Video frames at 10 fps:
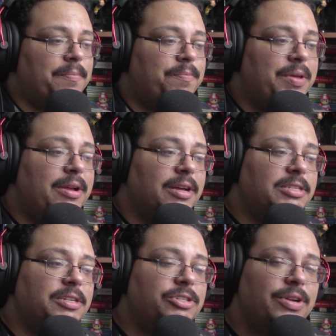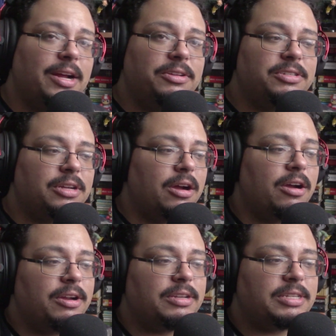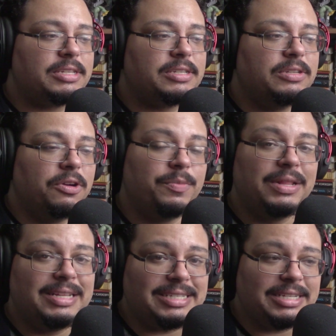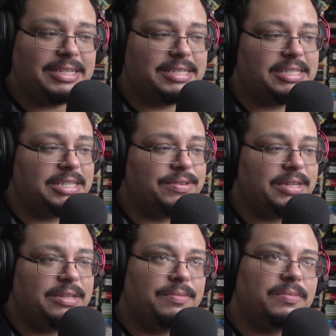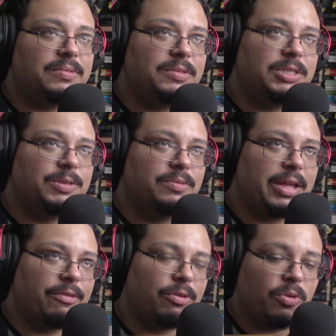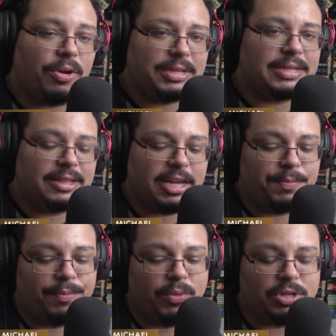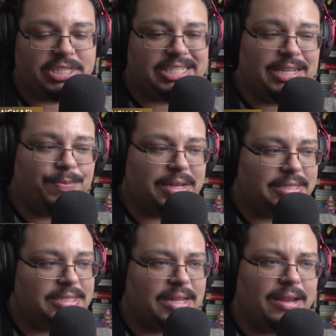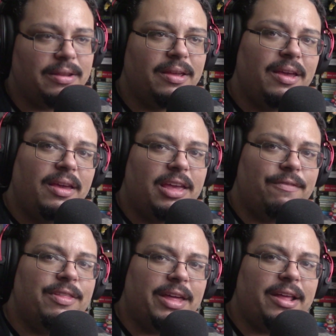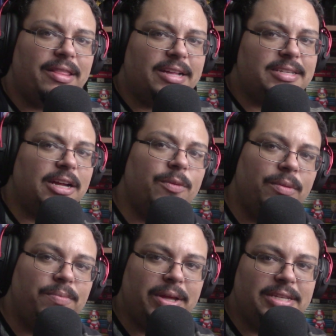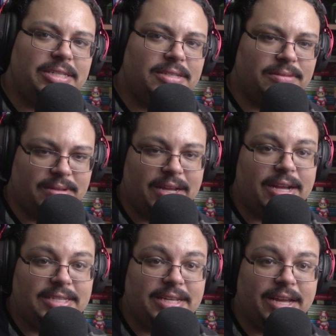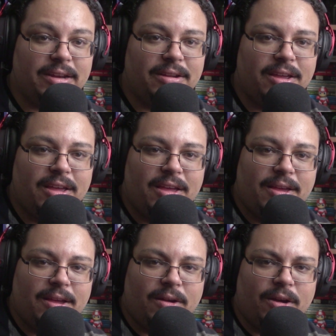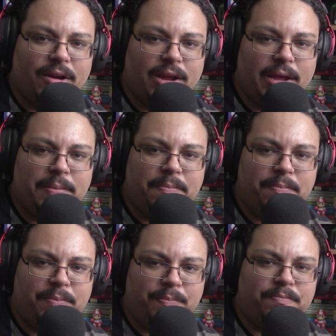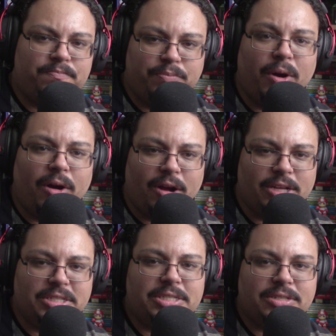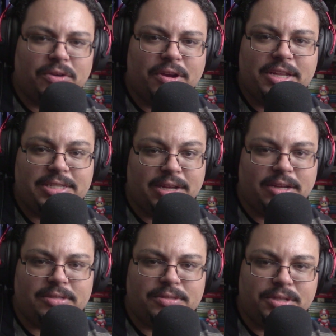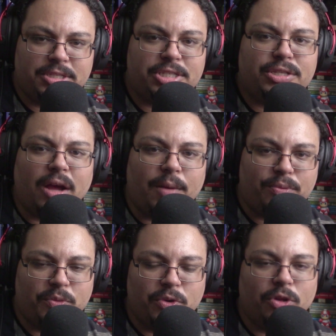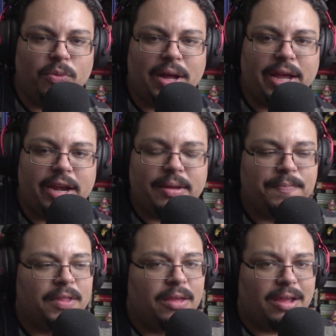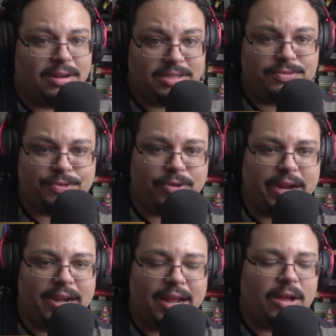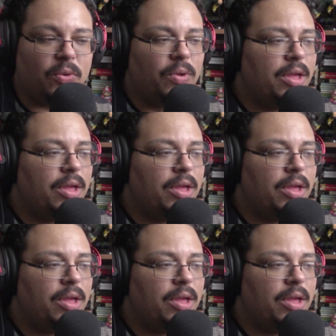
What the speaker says: Because contractors aren't going to be listening to Siri, like recordings like that, but more snippets, and even that's now been placed, like I said, on a pause, or at least a stop worldwide, at least for right now.